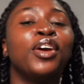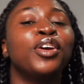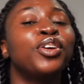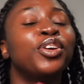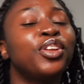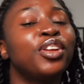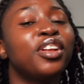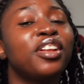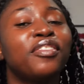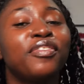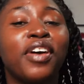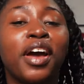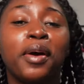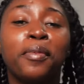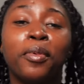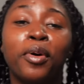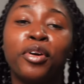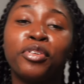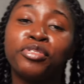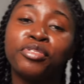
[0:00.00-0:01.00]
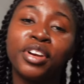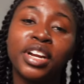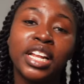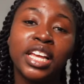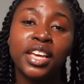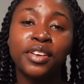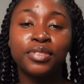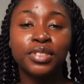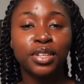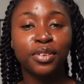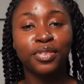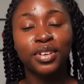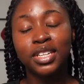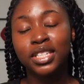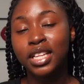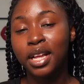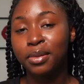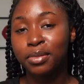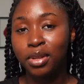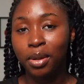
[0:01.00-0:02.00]
You know the vibe already. If it's your
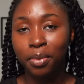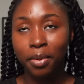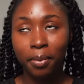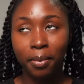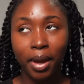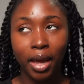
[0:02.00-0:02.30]
first time stopping